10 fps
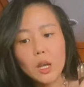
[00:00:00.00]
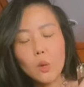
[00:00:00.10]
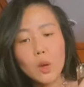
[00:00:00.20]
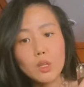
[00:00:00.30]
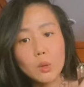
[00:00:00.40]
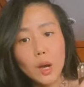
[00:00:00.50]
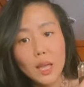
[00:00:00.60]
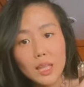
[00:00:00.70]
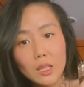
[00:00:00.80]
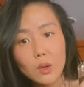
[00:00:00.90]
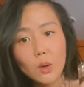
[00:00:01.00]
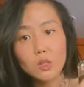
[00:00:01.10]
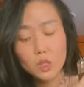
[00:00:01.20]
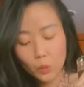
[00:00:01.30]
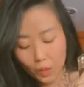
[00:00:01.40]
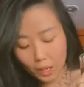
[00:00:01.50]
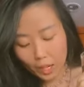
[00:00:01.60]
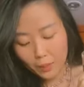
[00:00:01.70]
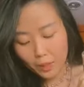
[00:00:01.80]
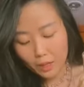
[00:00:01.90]
when you are in your true
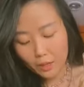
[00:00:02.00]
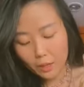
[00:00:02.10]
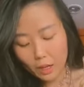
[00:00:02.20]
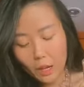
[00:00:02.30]
alignment,